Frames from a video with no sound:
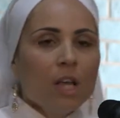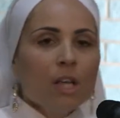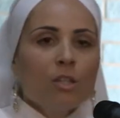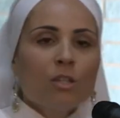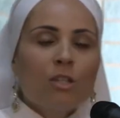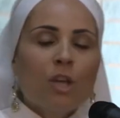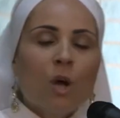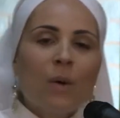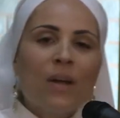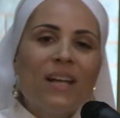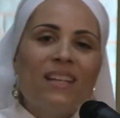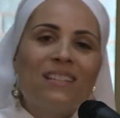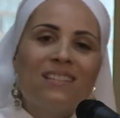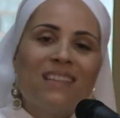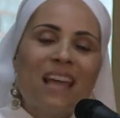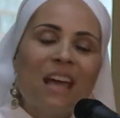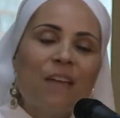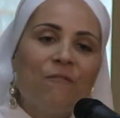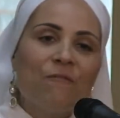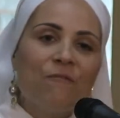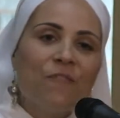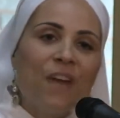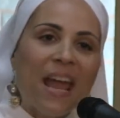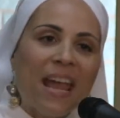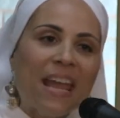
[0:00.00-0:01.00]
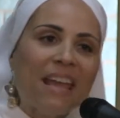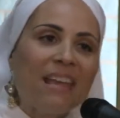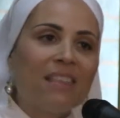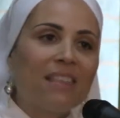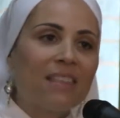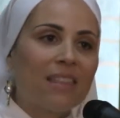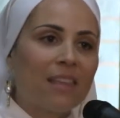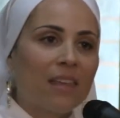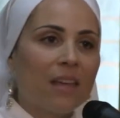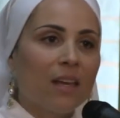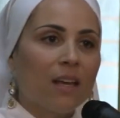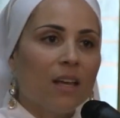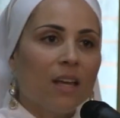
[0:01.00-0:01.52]
So it's that
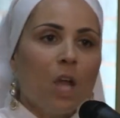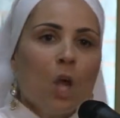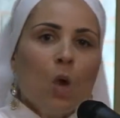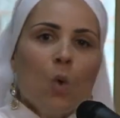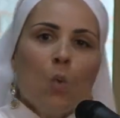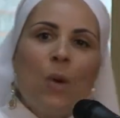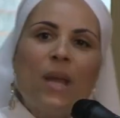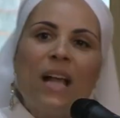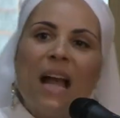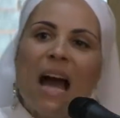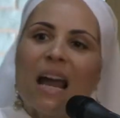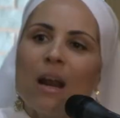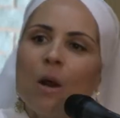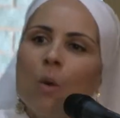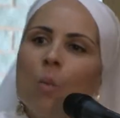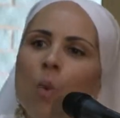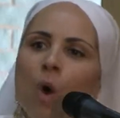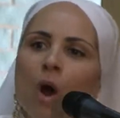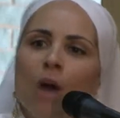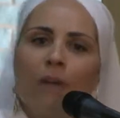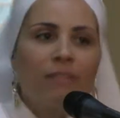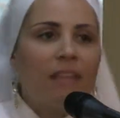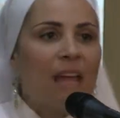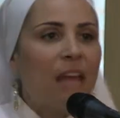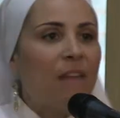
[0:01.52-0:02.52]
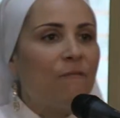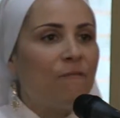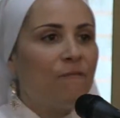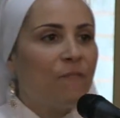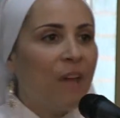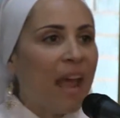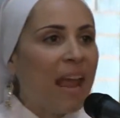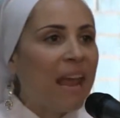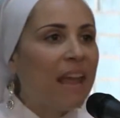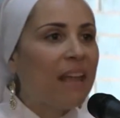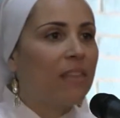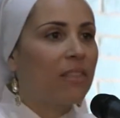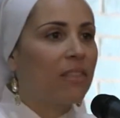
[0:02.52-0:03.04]
faith. We got to work that
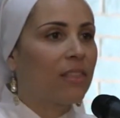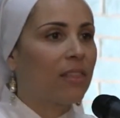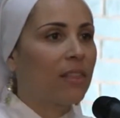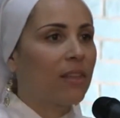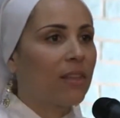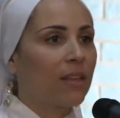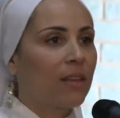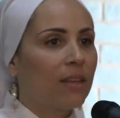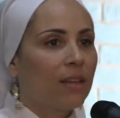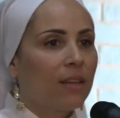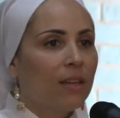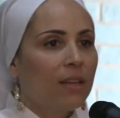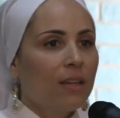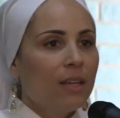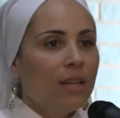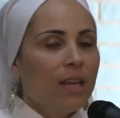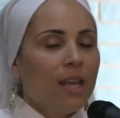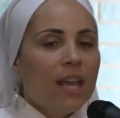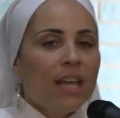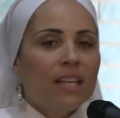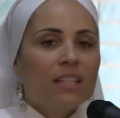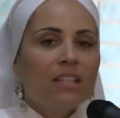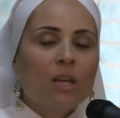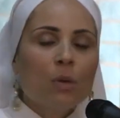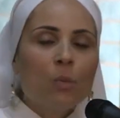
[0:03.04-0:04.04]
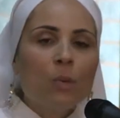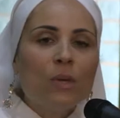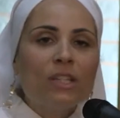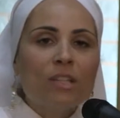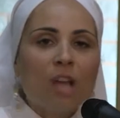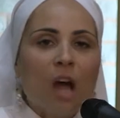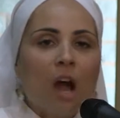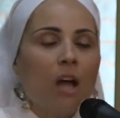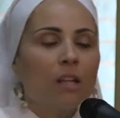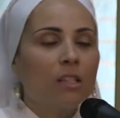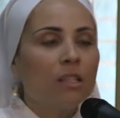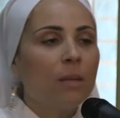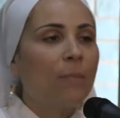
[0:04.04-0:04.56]
faith. And so we
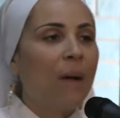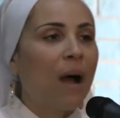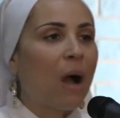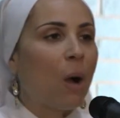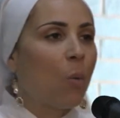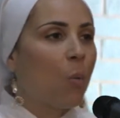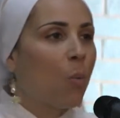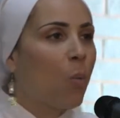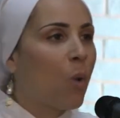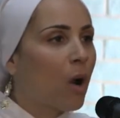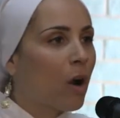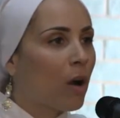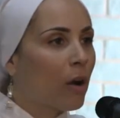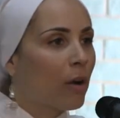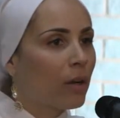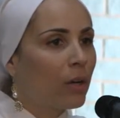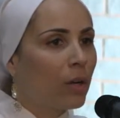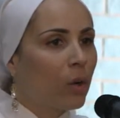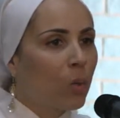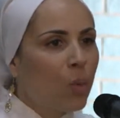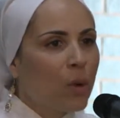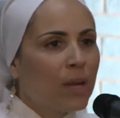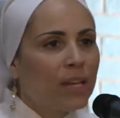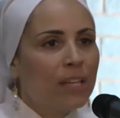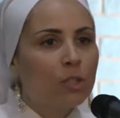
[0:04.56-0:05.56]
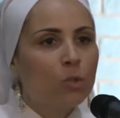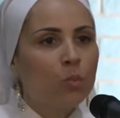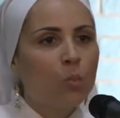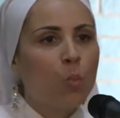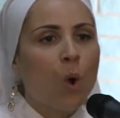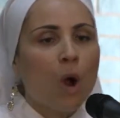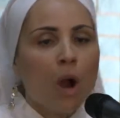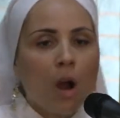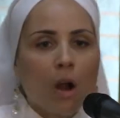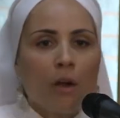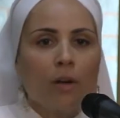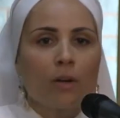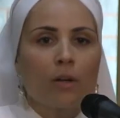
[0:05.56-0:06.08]
talked about work. What is
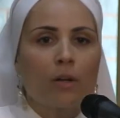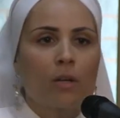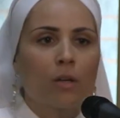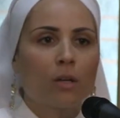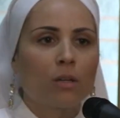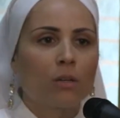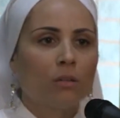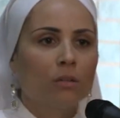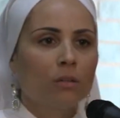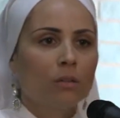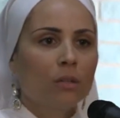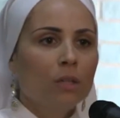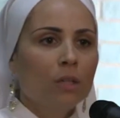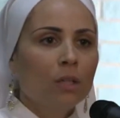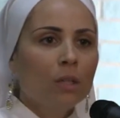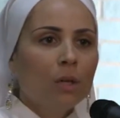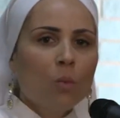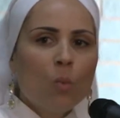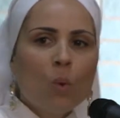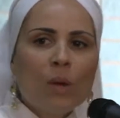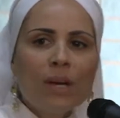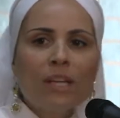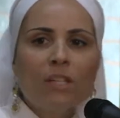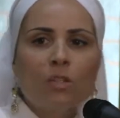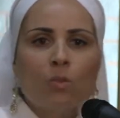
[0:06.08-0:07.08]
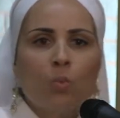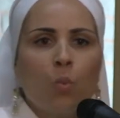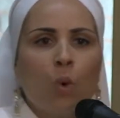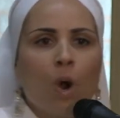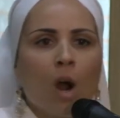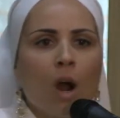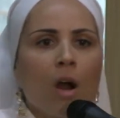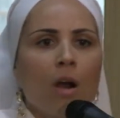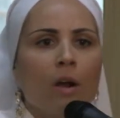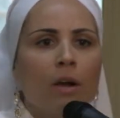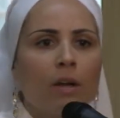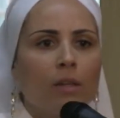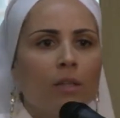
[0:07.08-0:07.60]
work? What is
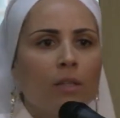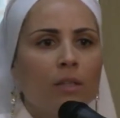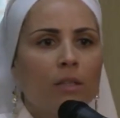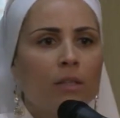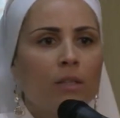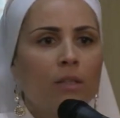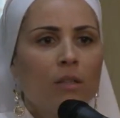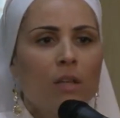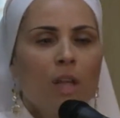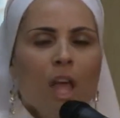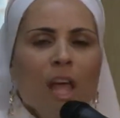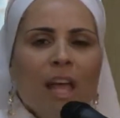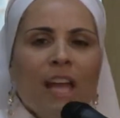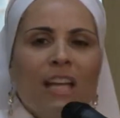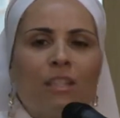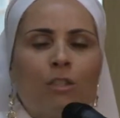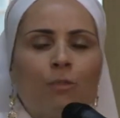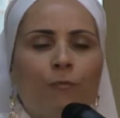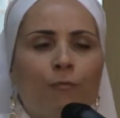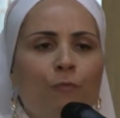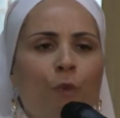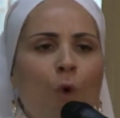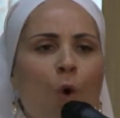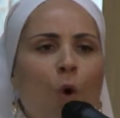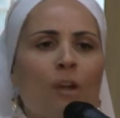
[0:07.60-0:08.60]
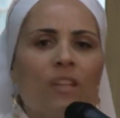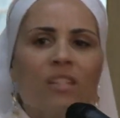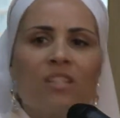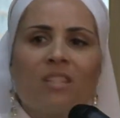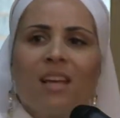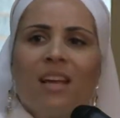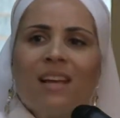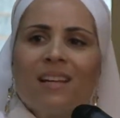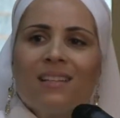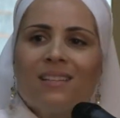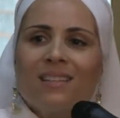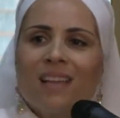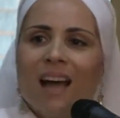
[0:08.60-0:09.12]
work? It's
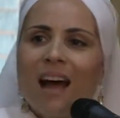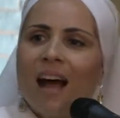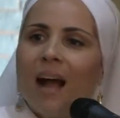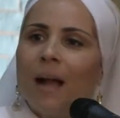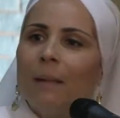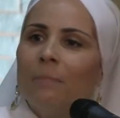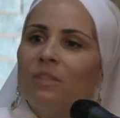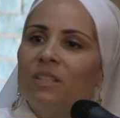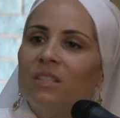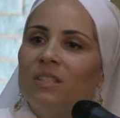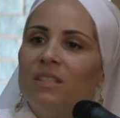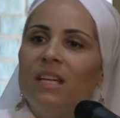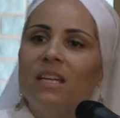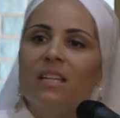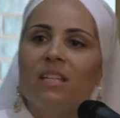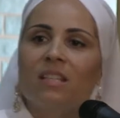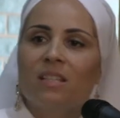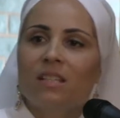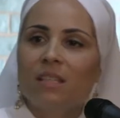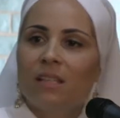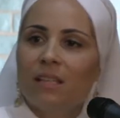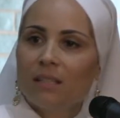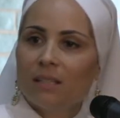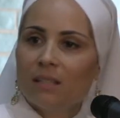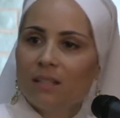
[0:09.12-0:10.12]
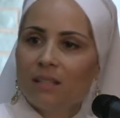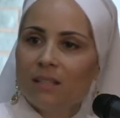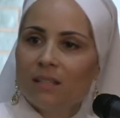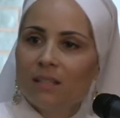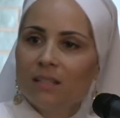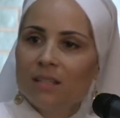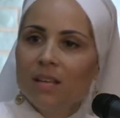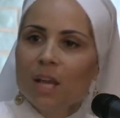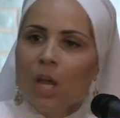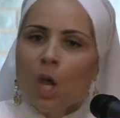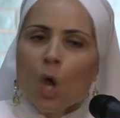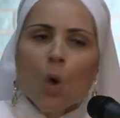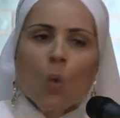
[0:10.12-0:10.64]
force times distance.
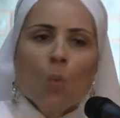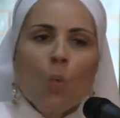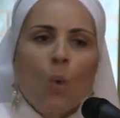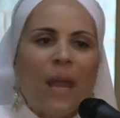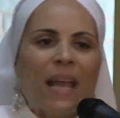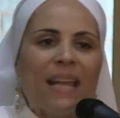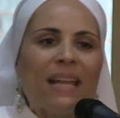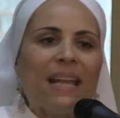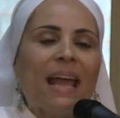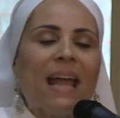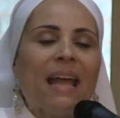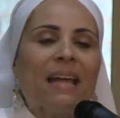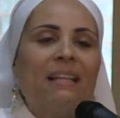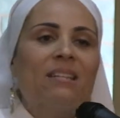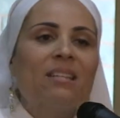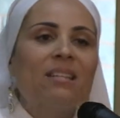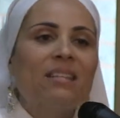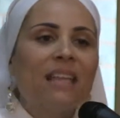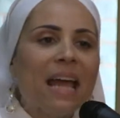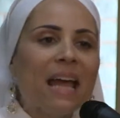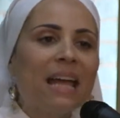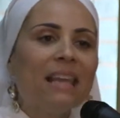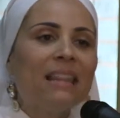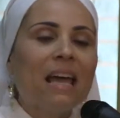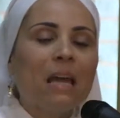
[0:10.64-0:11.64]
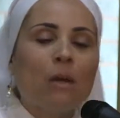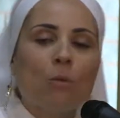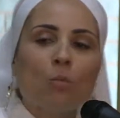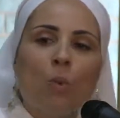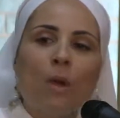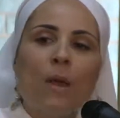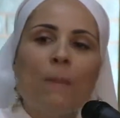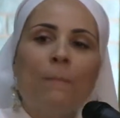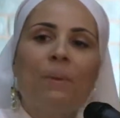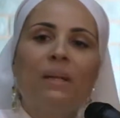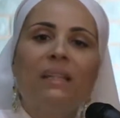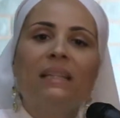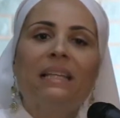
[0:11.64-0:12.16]
We can't say that
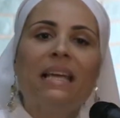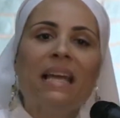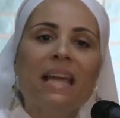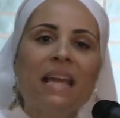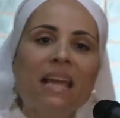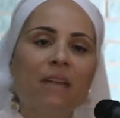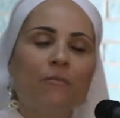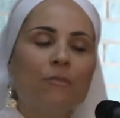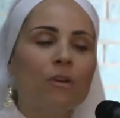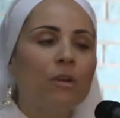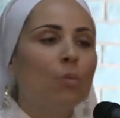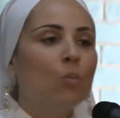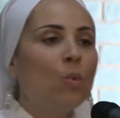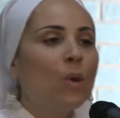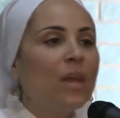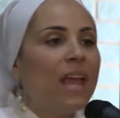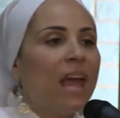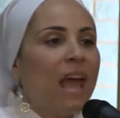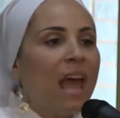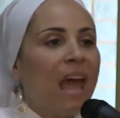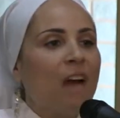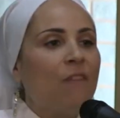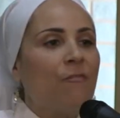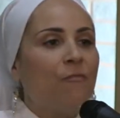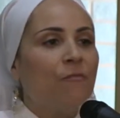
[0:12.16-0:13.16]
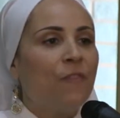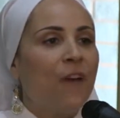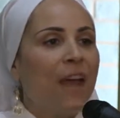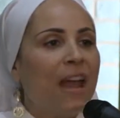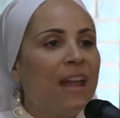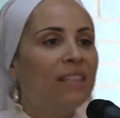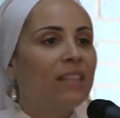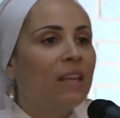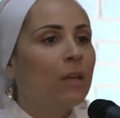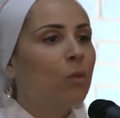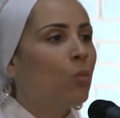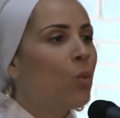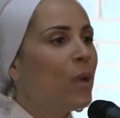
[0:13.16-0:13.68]
we believe and we have
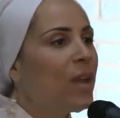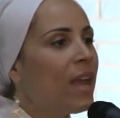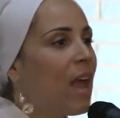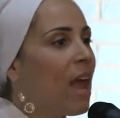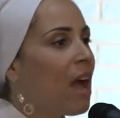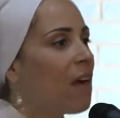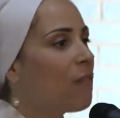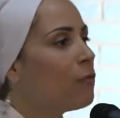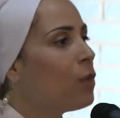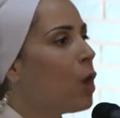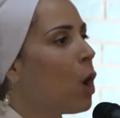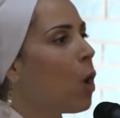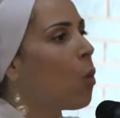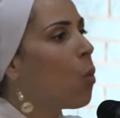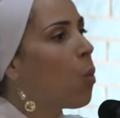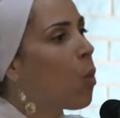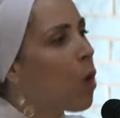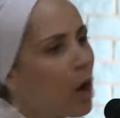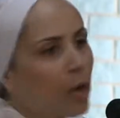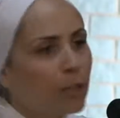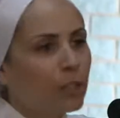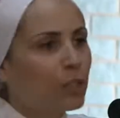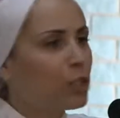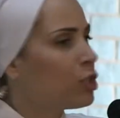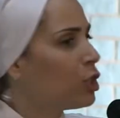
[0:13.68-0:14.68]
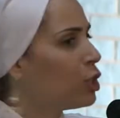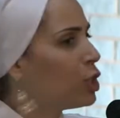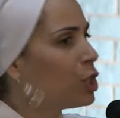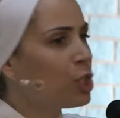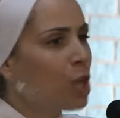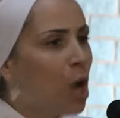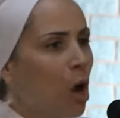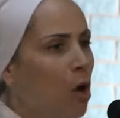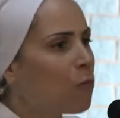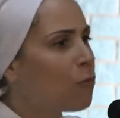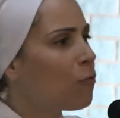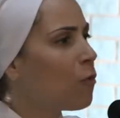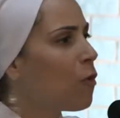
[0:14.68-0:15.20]
faith and we have no works to
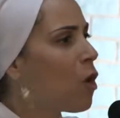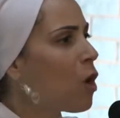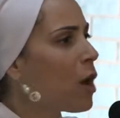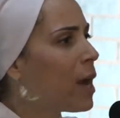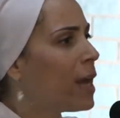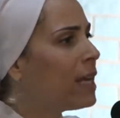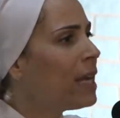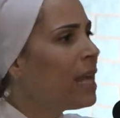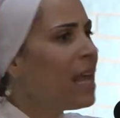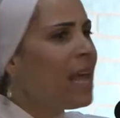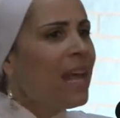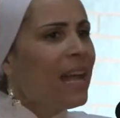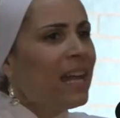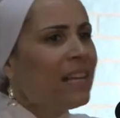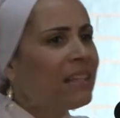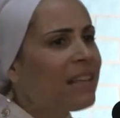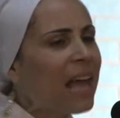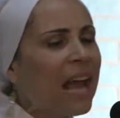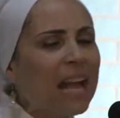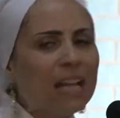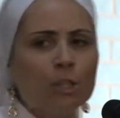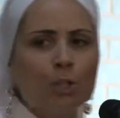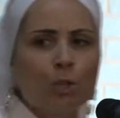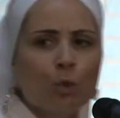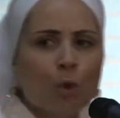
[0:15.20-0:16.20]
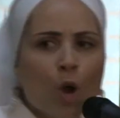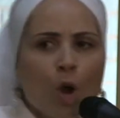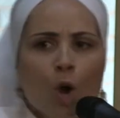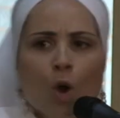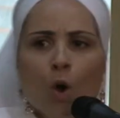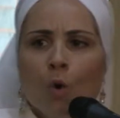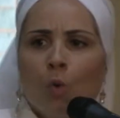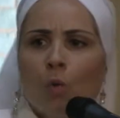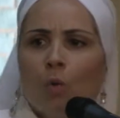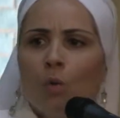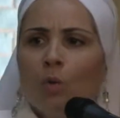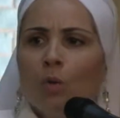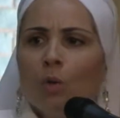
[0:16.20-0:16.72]
show for it. Is that
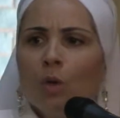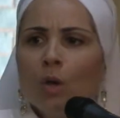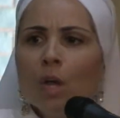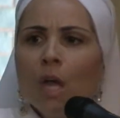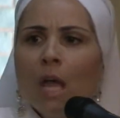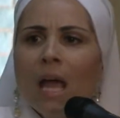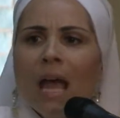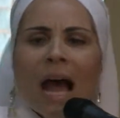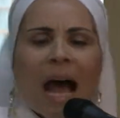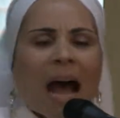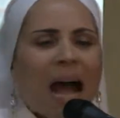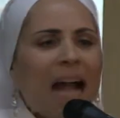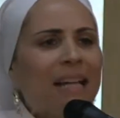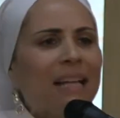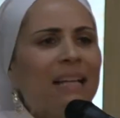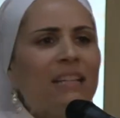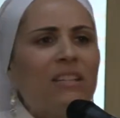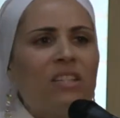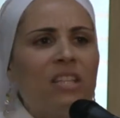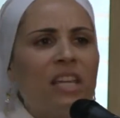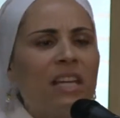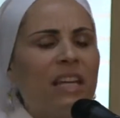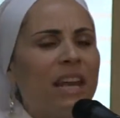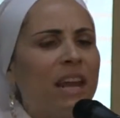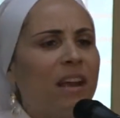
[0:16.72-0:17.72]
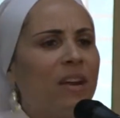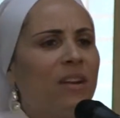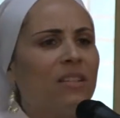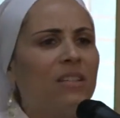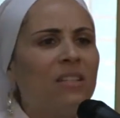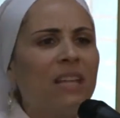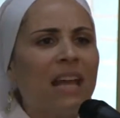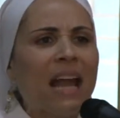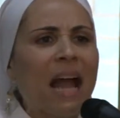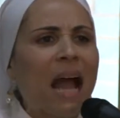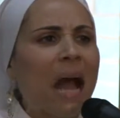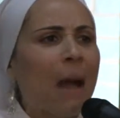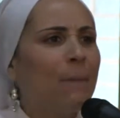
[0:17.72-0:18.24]
true? I can sit here and
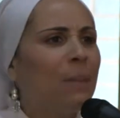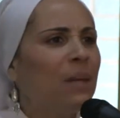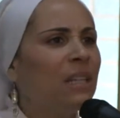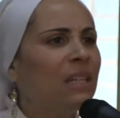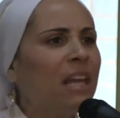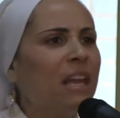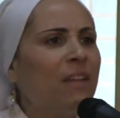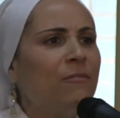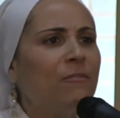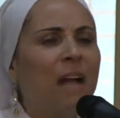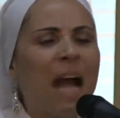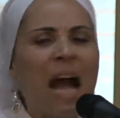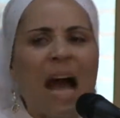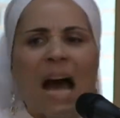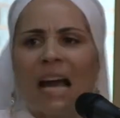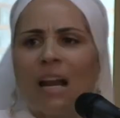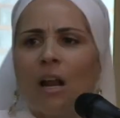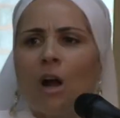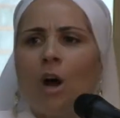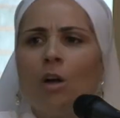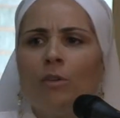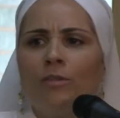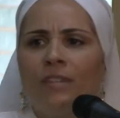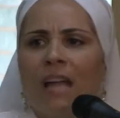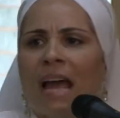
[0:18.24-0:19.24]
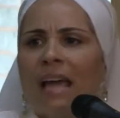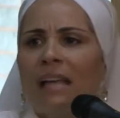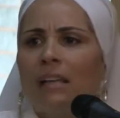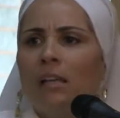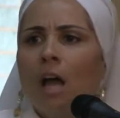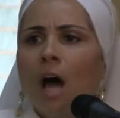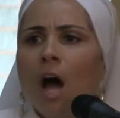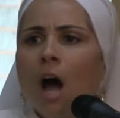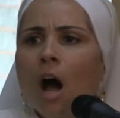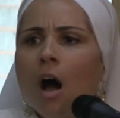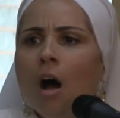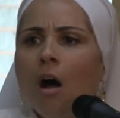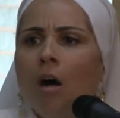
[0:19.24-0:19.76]
say I believe God all day
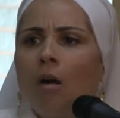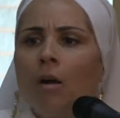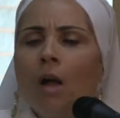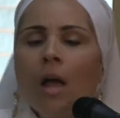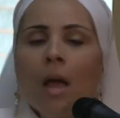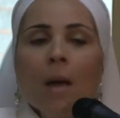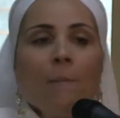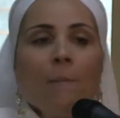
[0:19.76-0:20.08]
long,